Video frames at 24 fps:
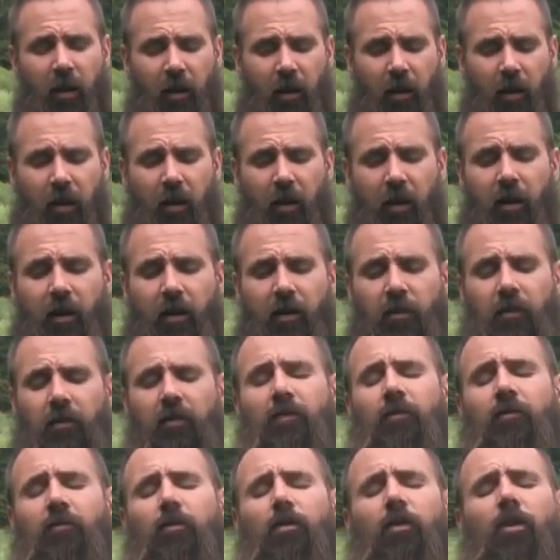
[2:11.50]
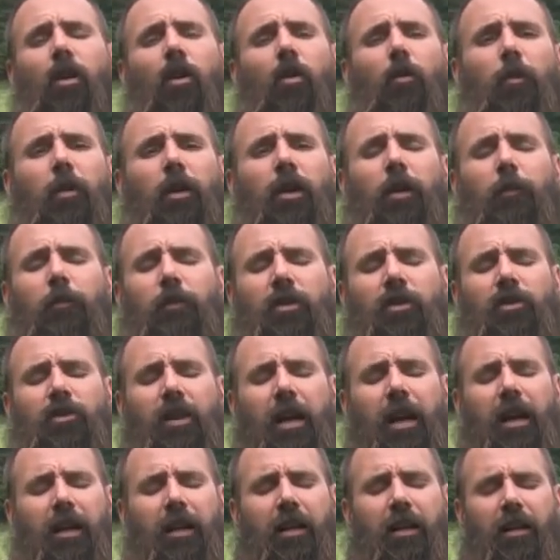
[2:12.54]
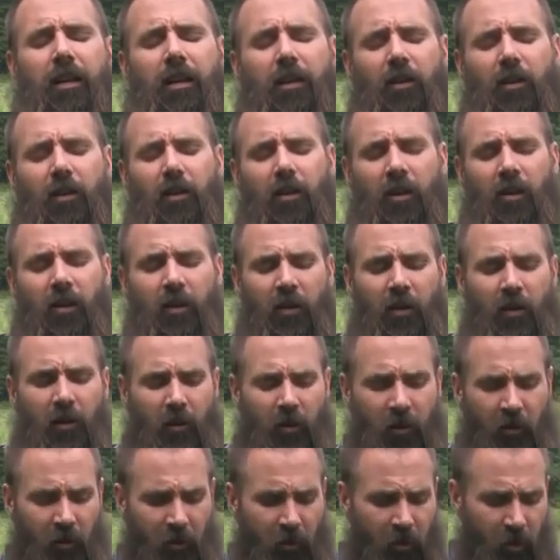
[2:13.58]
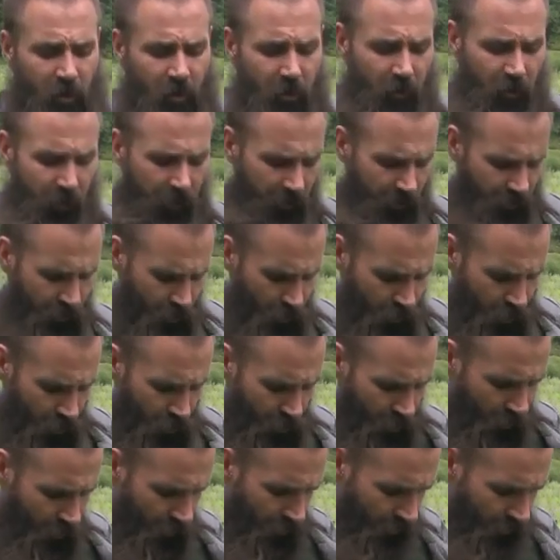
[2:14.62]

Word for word: and open up the jacket here and show